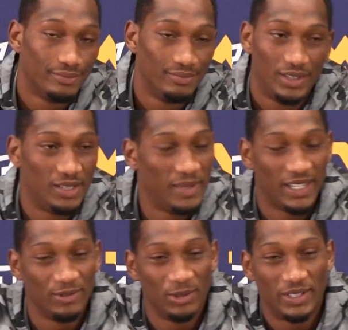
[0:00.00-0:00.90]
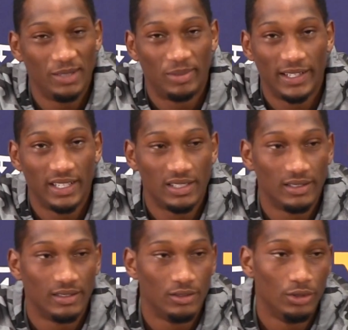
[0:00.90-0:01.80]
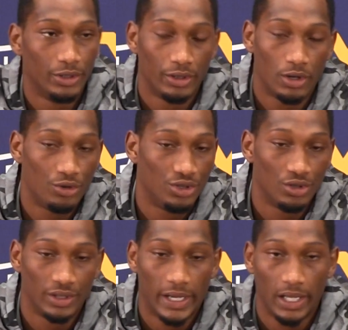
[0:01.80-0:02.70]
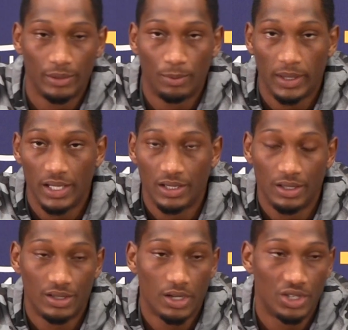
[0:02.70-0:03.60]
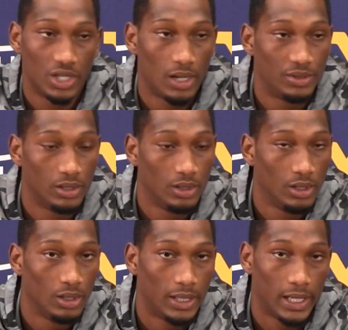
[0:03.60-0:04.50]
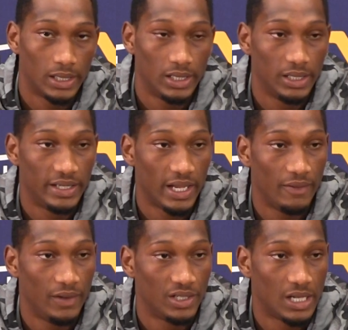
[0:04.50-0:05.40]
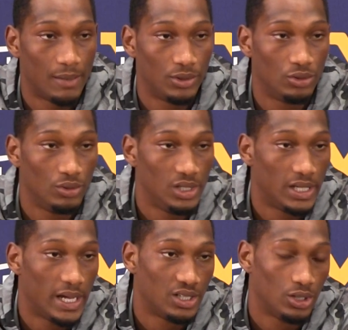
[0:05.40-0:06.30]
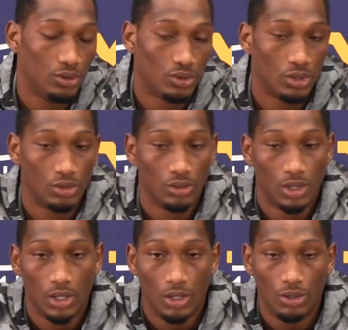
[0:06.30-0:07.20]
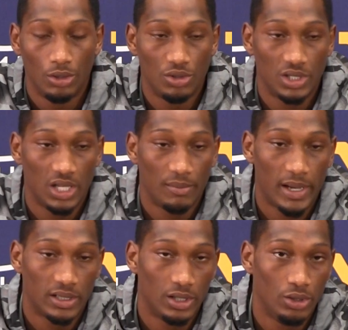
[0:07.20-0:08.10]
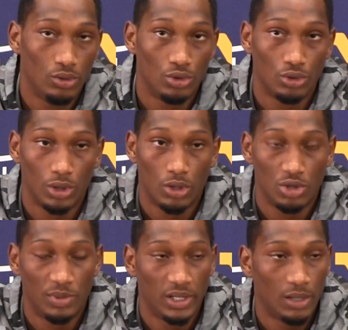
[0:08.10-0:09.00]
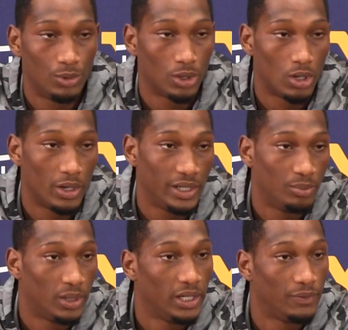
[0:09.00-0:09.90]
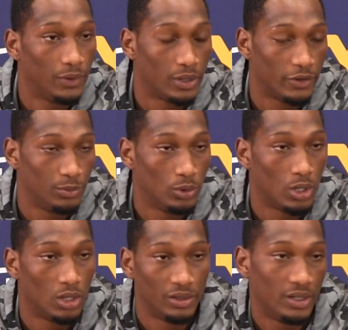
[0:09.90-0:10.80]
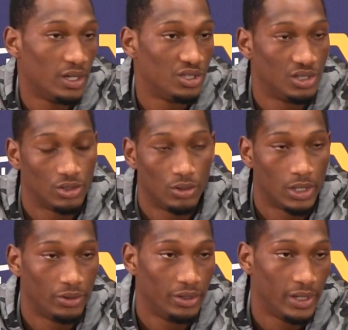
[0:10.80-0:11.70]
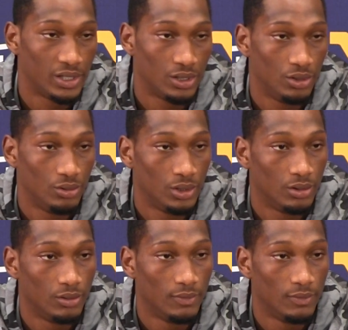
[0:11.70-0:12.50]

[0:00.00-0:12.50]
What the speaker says: Just making routine plays. You know, the coach is going to dial up the plays, and it's our job to, like I said, take advantage of opportunities and execute. So, you know, just getting back to the usual, the coach being able to call any play he feel comfortable calling and us just going out there and executing it.